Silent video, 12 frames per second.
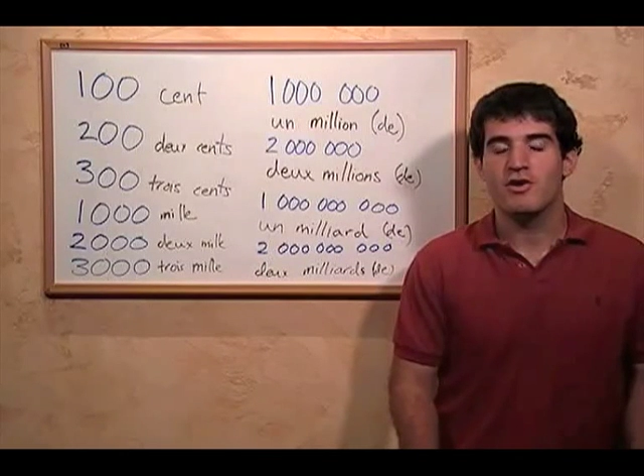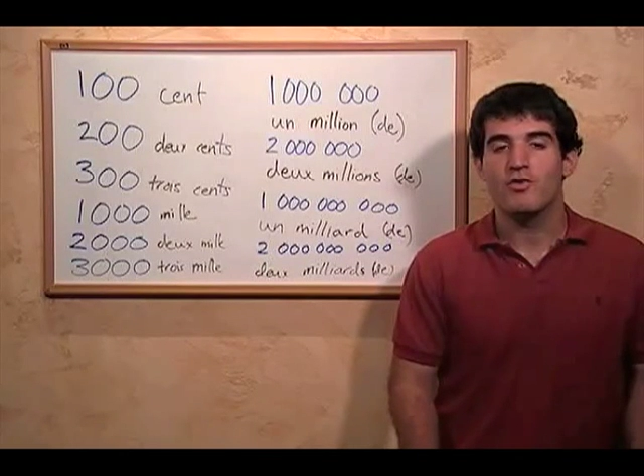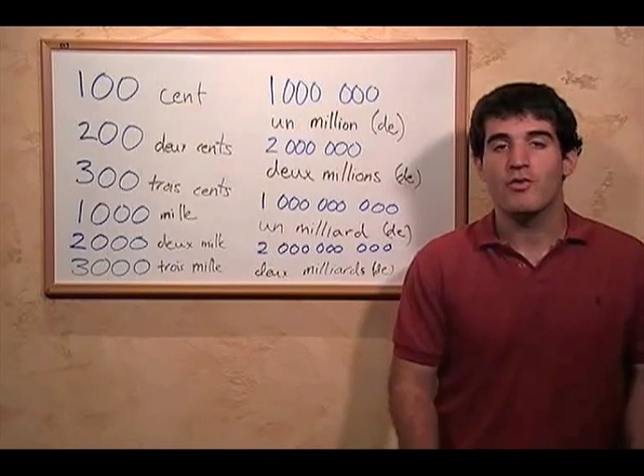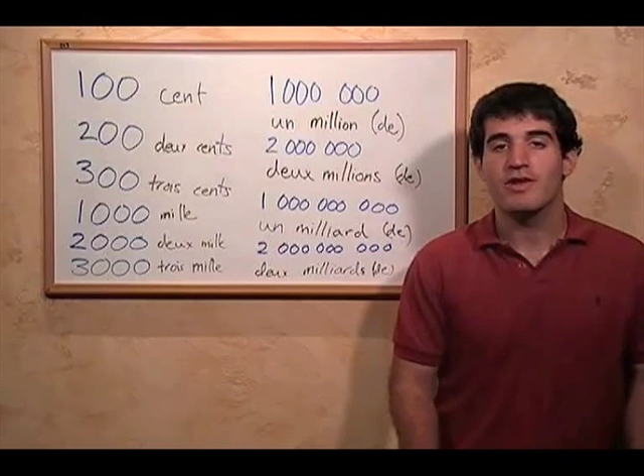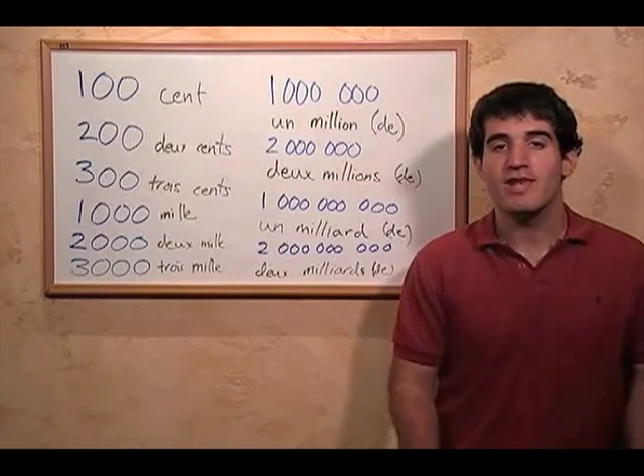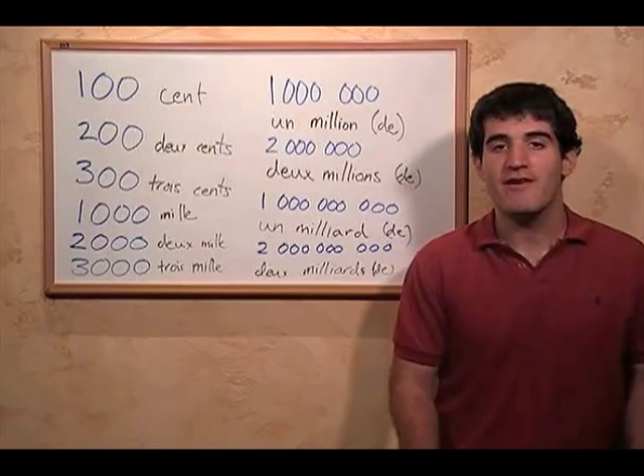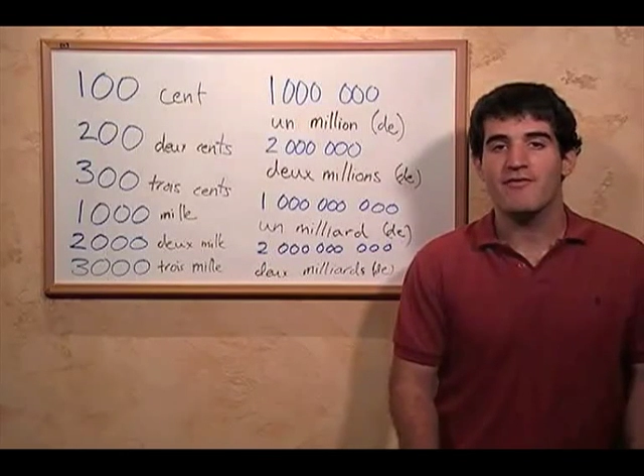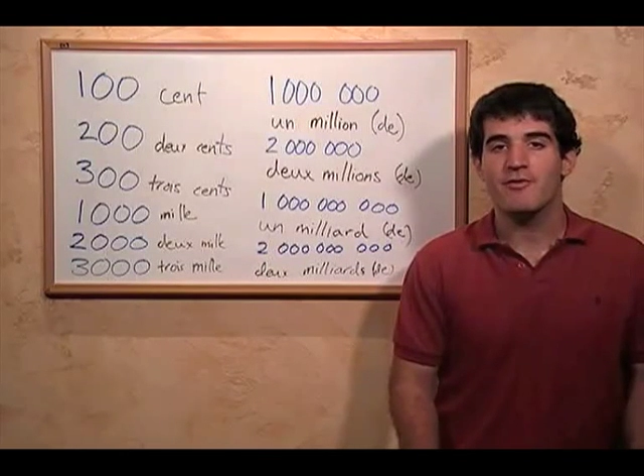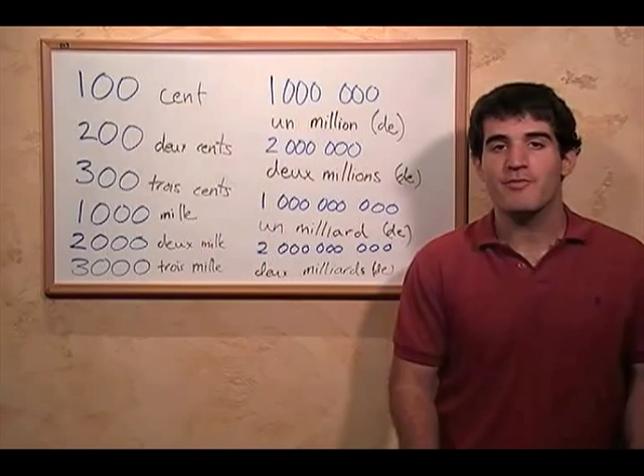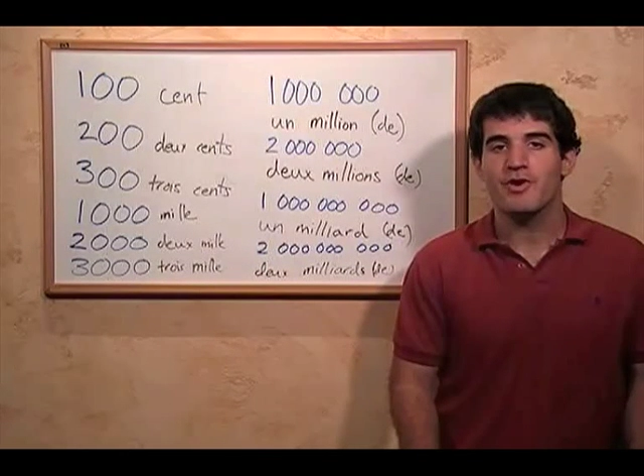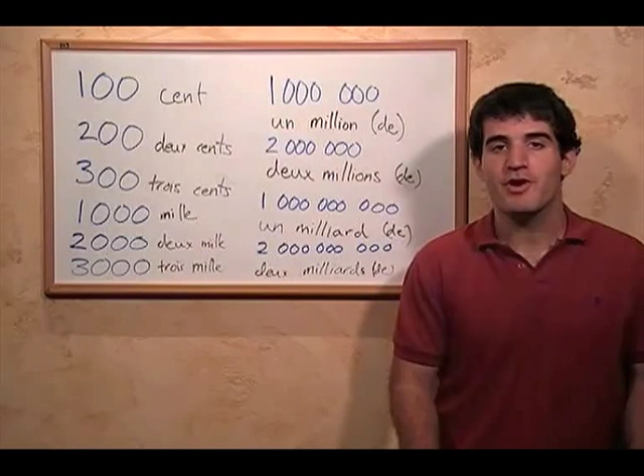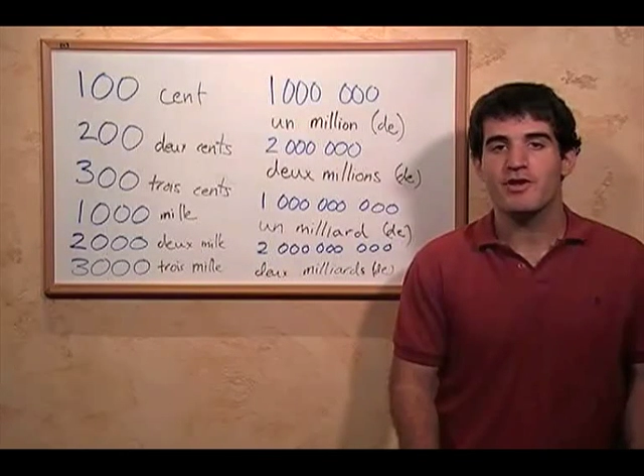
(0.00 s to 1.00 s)
we never
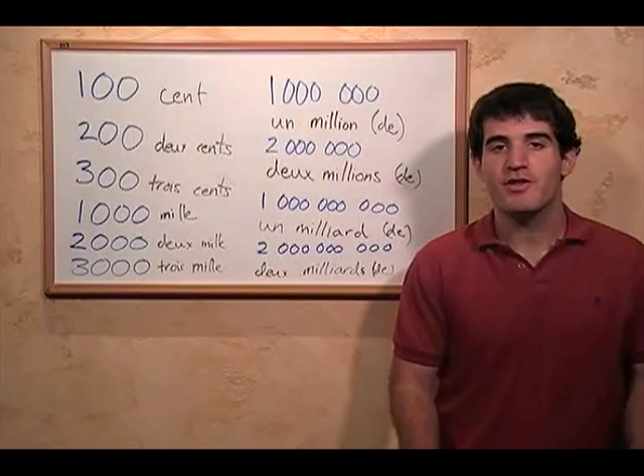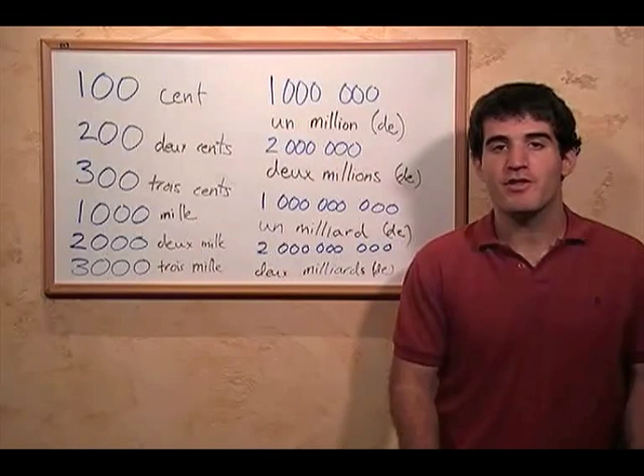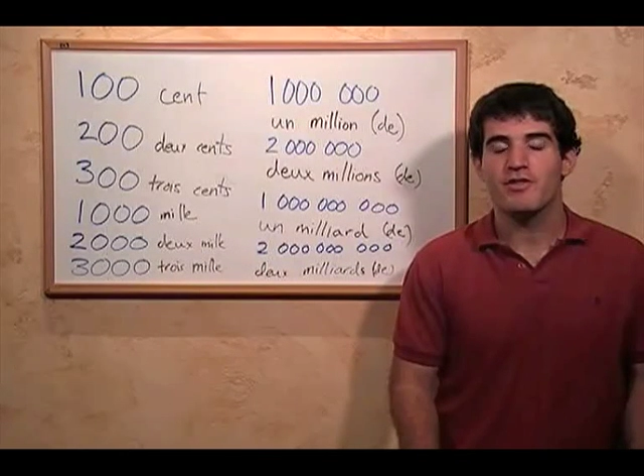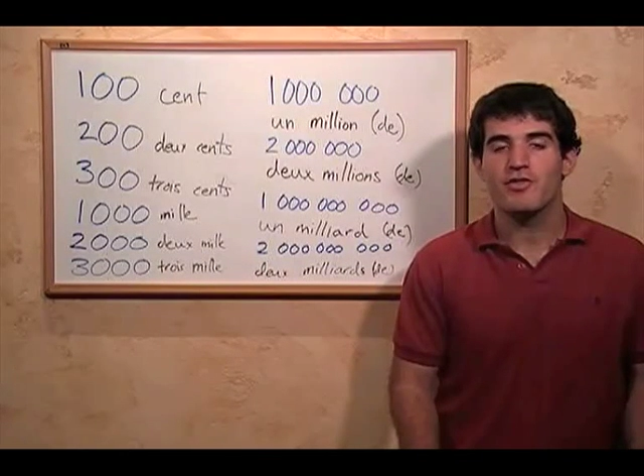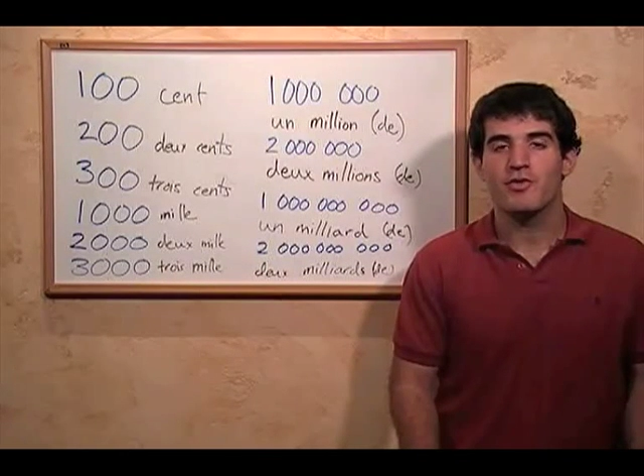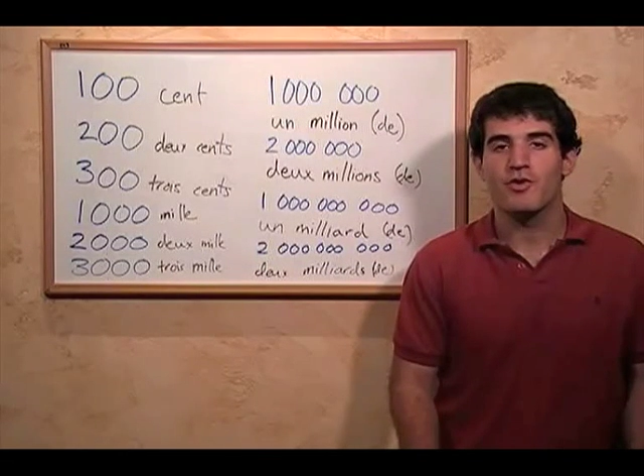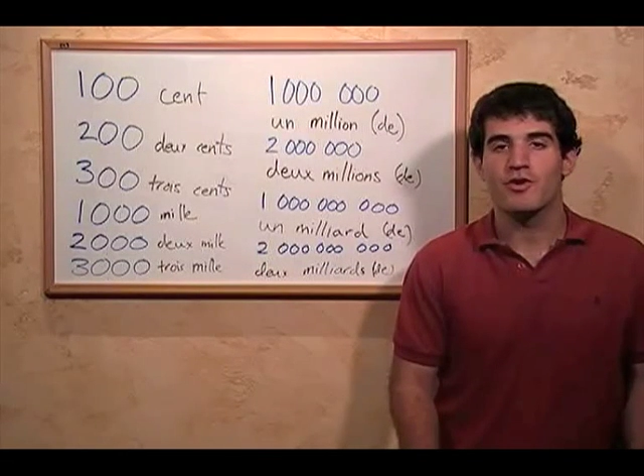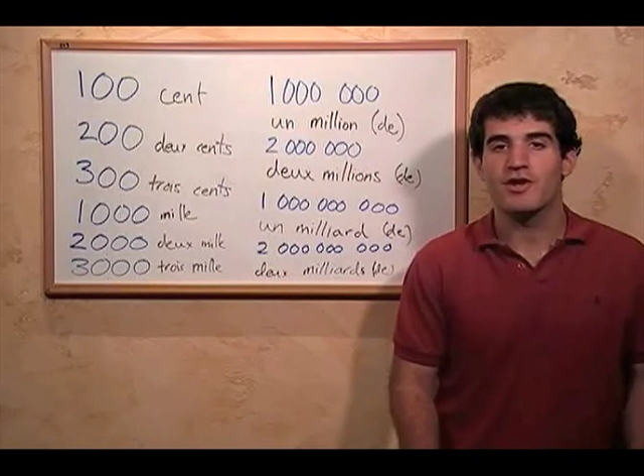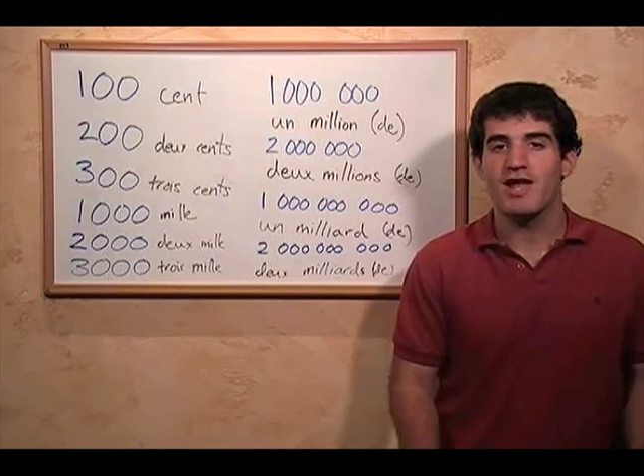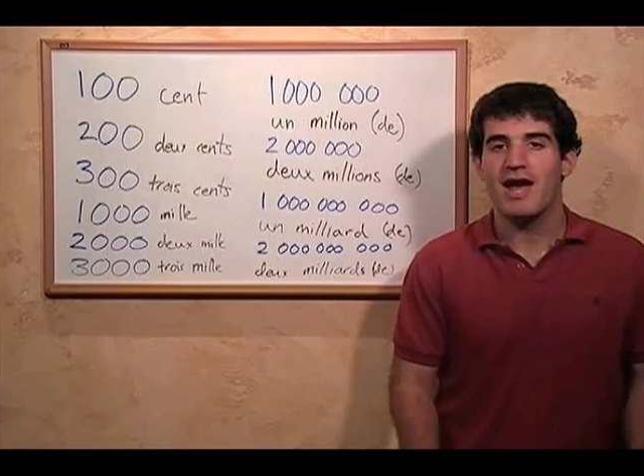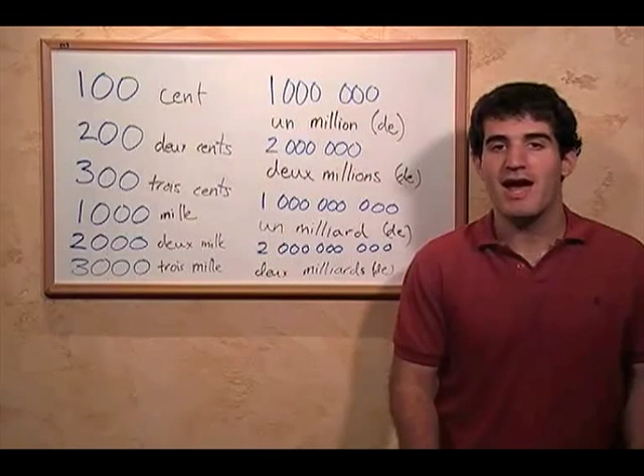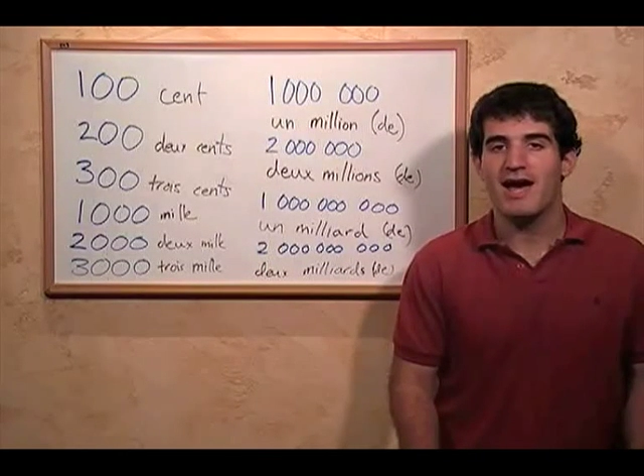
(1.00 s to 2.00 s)
put the word
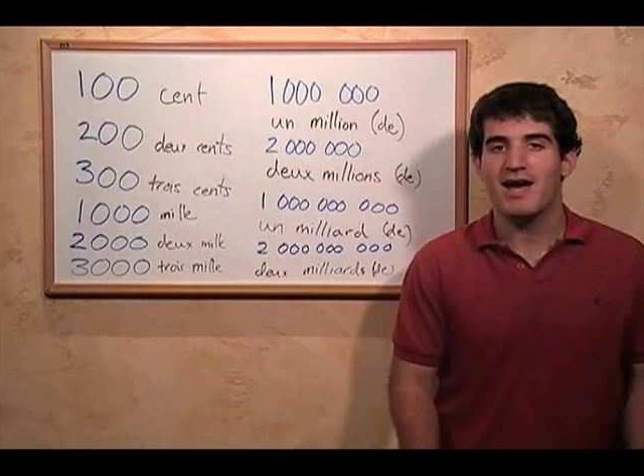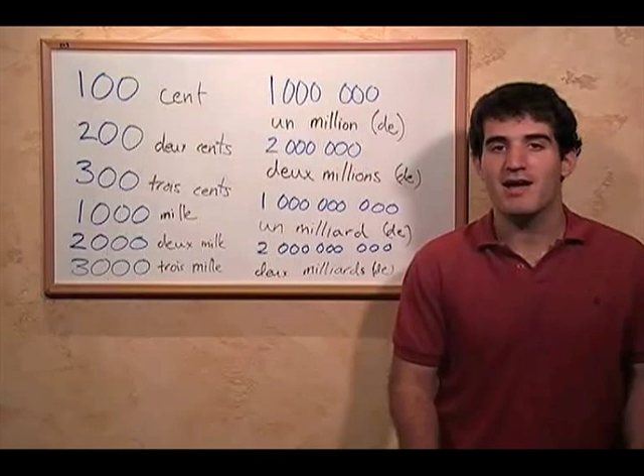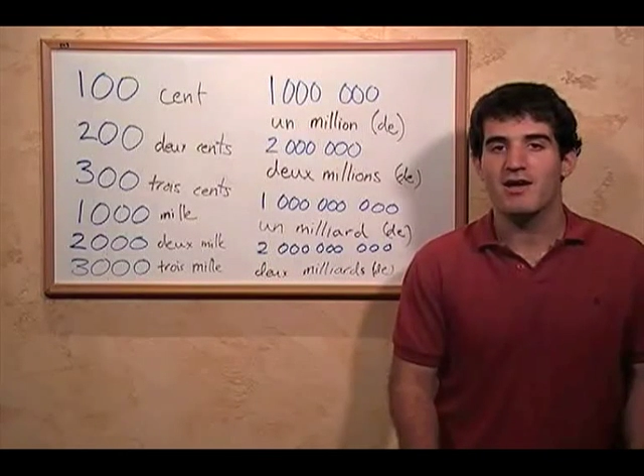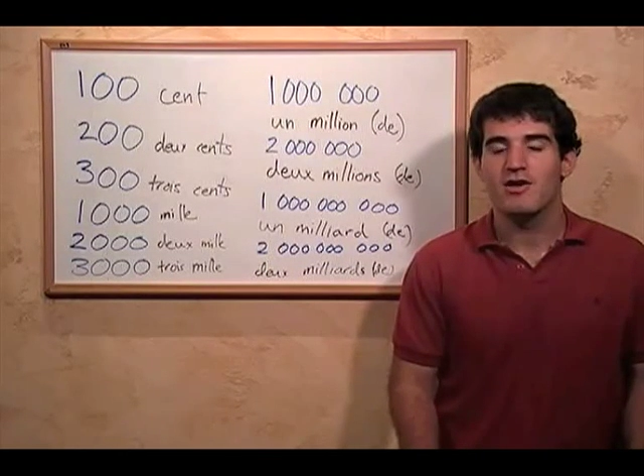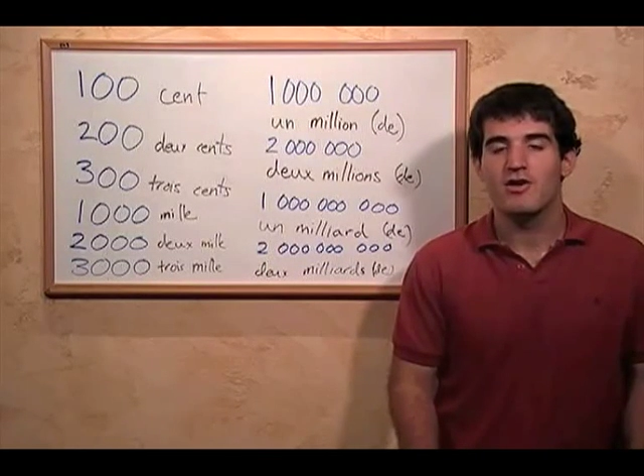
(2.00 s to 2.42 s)
un